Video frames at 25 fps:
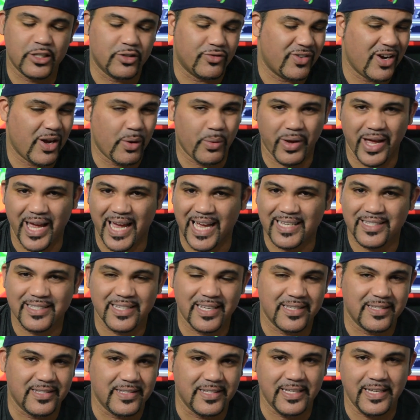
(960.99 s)
around with
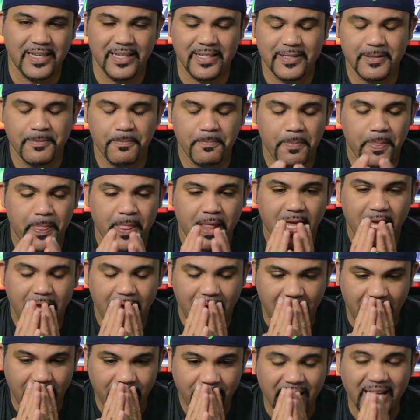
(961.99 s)
SSDs,
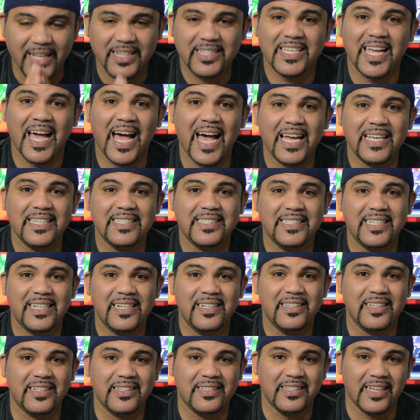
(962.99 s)
and they
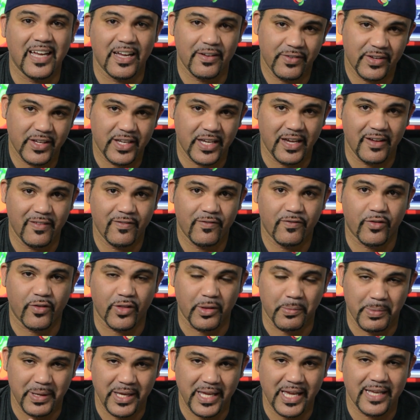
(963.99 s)
tested the dev kit for
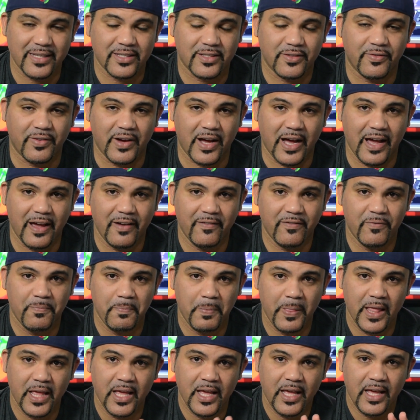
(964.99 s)
the PS5
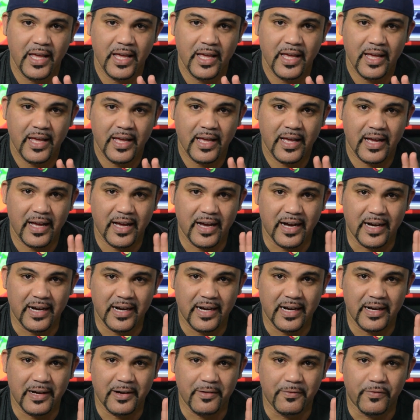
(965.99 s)

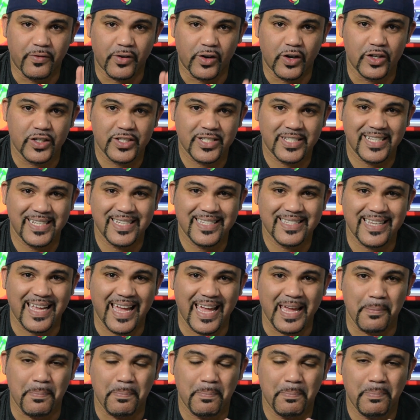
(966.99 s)
versus
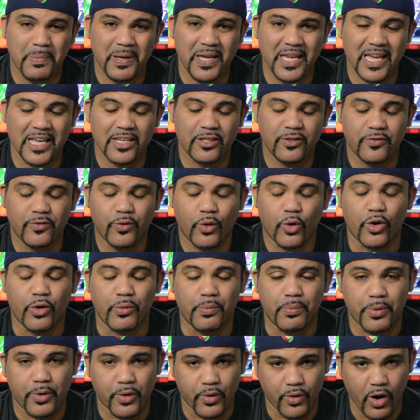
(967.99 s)
a
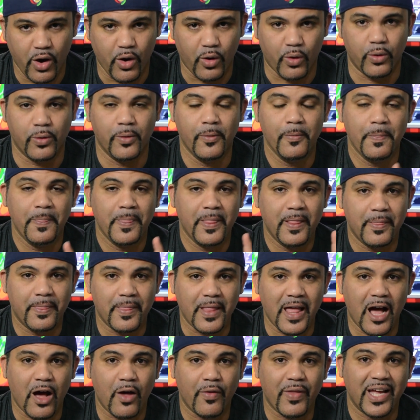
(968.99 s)
PS4 Pro.
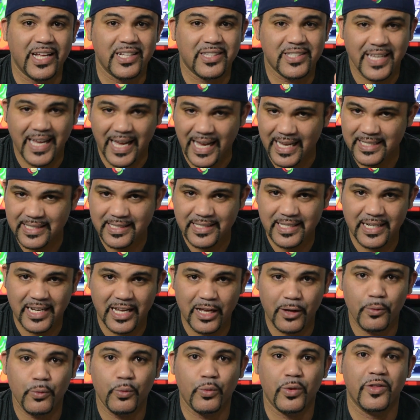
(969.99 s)
Now they tested
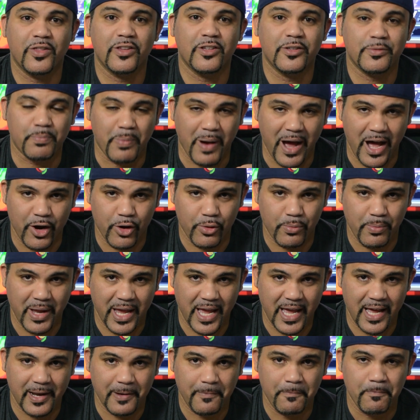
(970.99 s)
it with
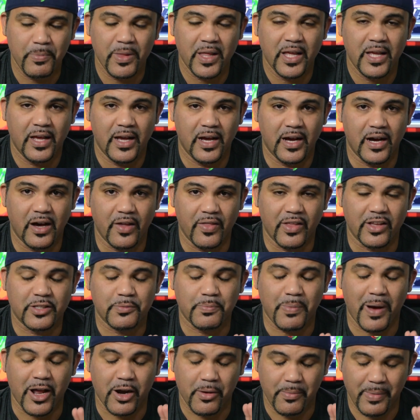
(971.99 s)
Spider-Man, the
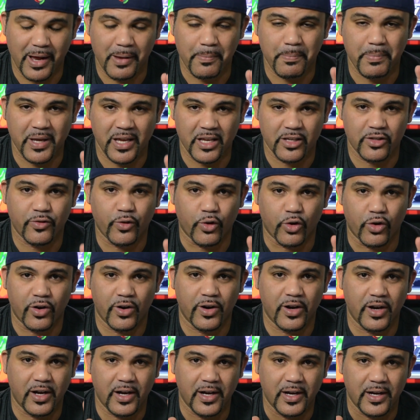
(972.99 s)
Spider-Man
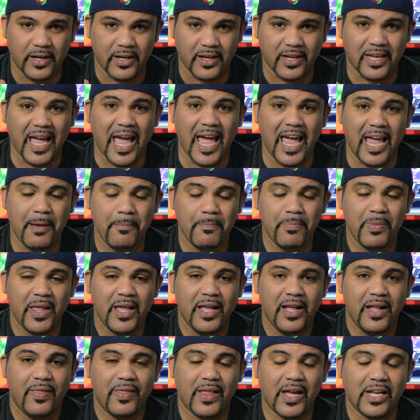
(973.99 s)
PS4 game
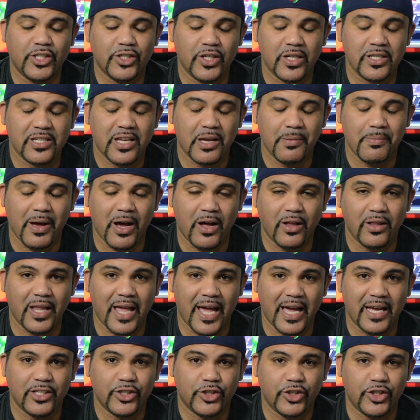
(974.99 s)
that just came out
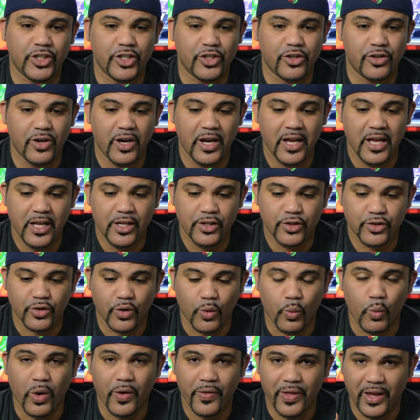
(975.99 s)
last year.
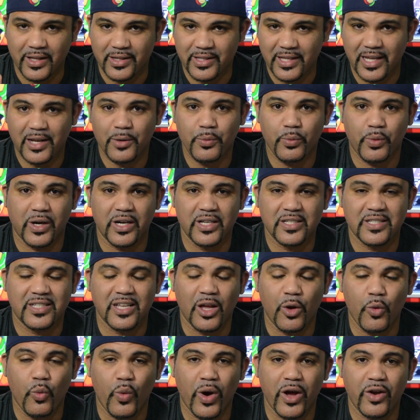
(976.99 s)
So what they did was
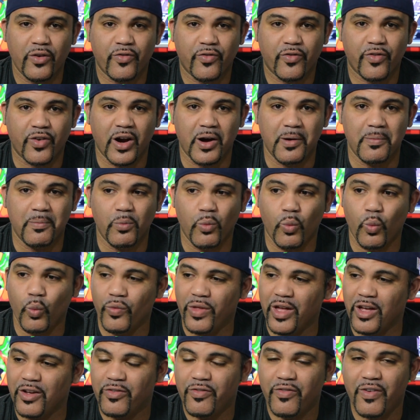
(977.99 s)

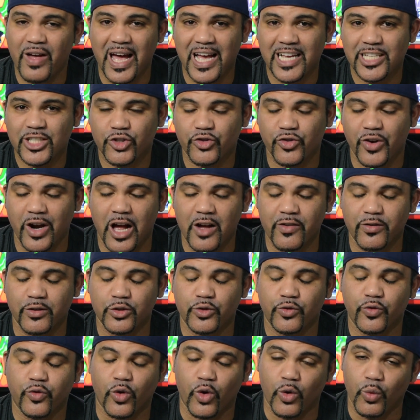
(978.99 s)
they fast
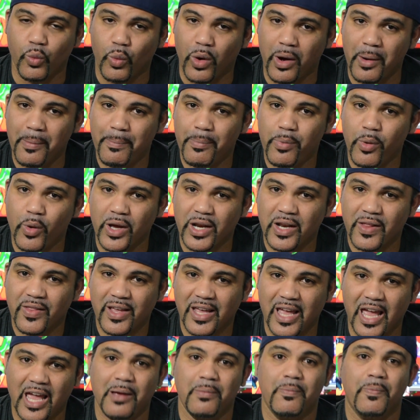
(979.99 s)
traveled from one point of
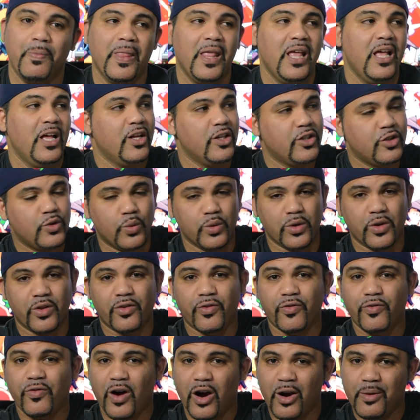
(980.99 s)
the game to another
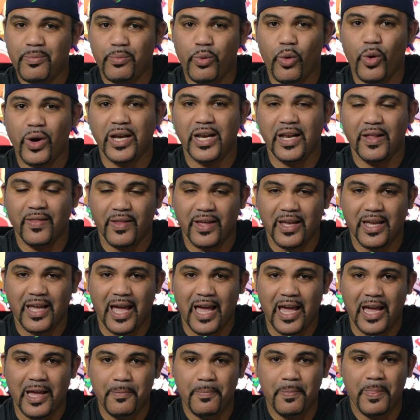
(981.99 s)
far point in the
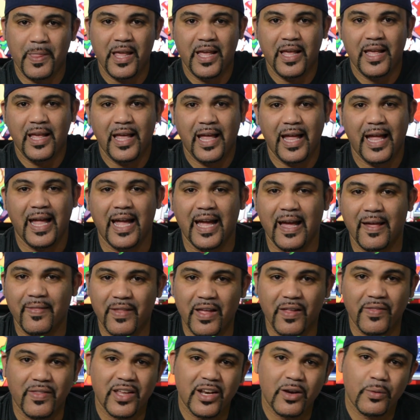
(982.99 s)
game, and
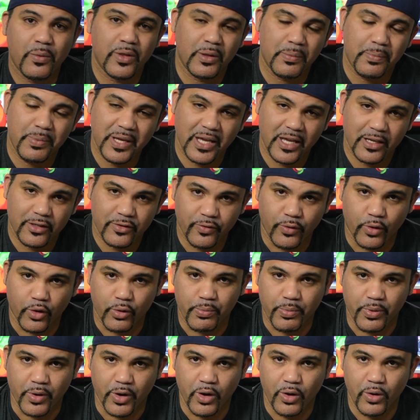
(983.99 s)
they did it with the
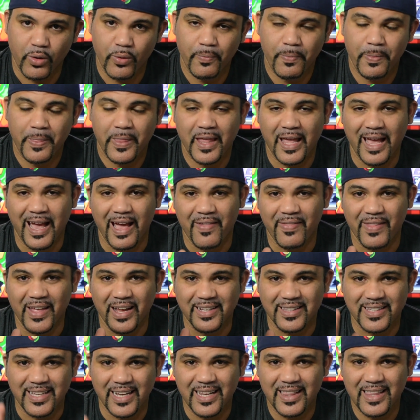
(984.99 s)
PS4 Pro, and
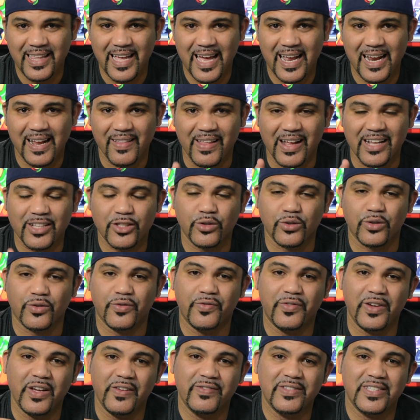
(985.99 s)
they did that, and that took
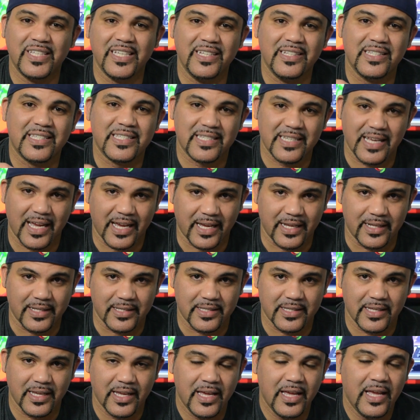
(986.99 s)
15
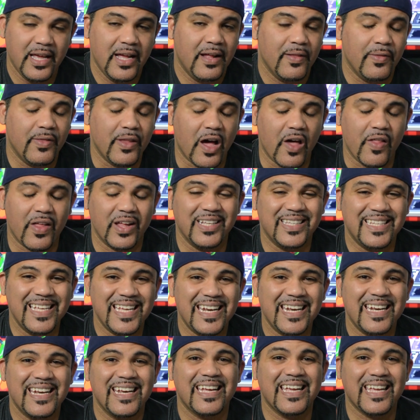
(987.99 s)
seconds. Now they
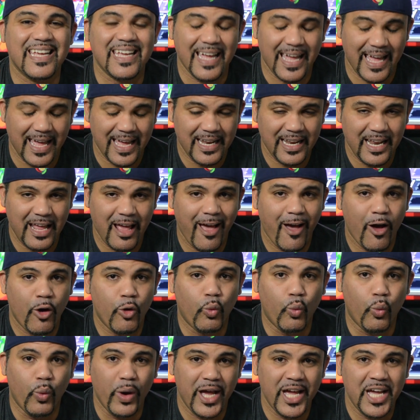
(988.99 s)
did it again
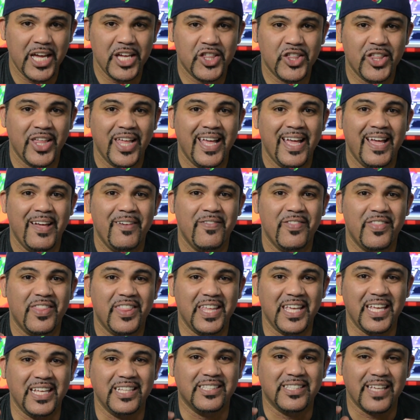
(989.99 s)
with
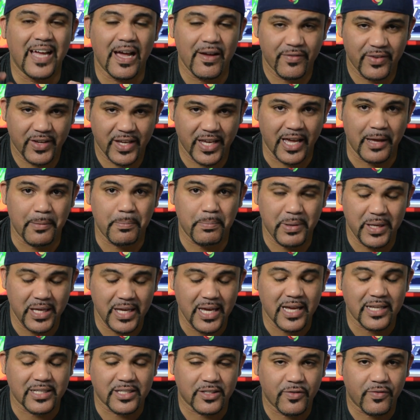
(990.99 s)
the dev kit
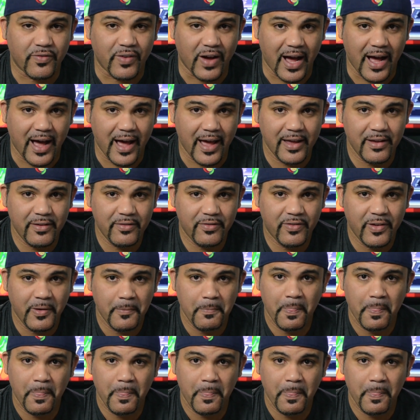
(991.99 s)
PS5,